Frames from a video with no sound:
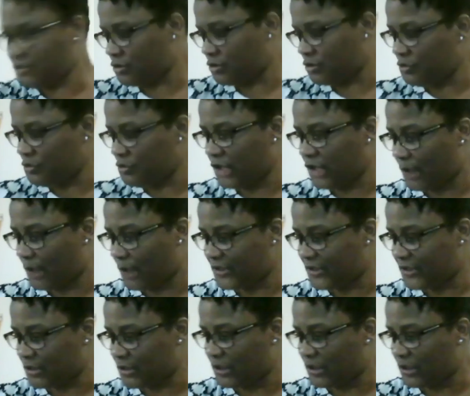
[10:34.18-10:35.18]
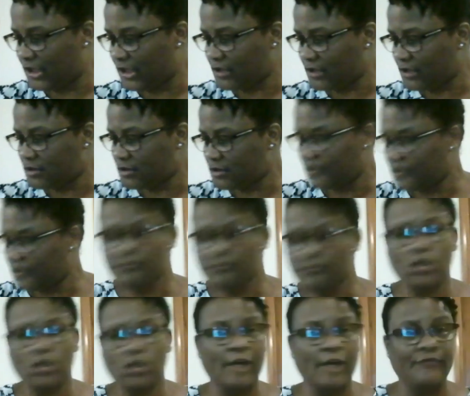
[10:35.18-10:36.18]
two topics I want to get to
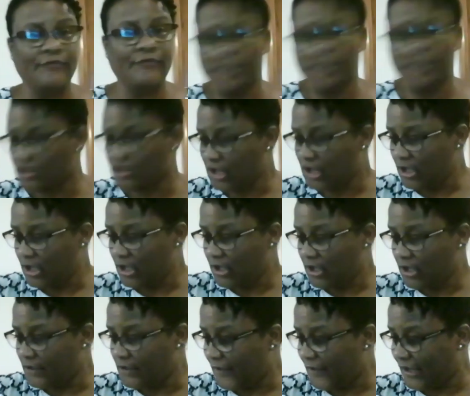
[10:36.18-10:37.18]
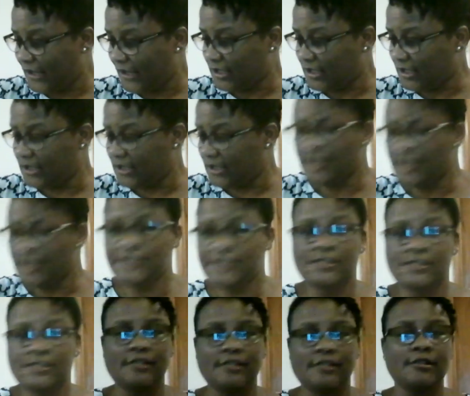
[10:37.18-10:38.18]
before I finish. And that is
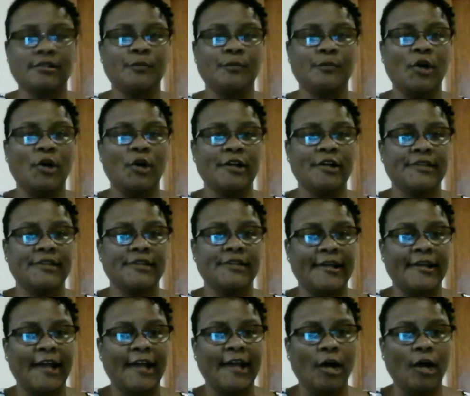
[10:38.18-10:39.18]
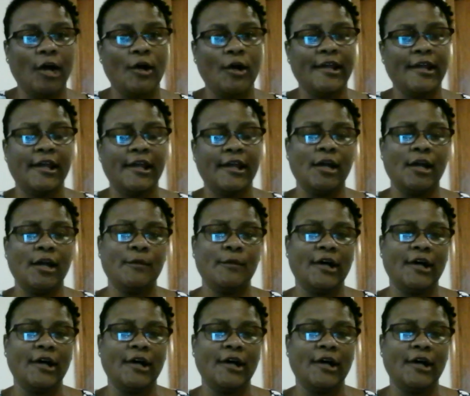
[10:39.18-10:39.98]
the part that how I am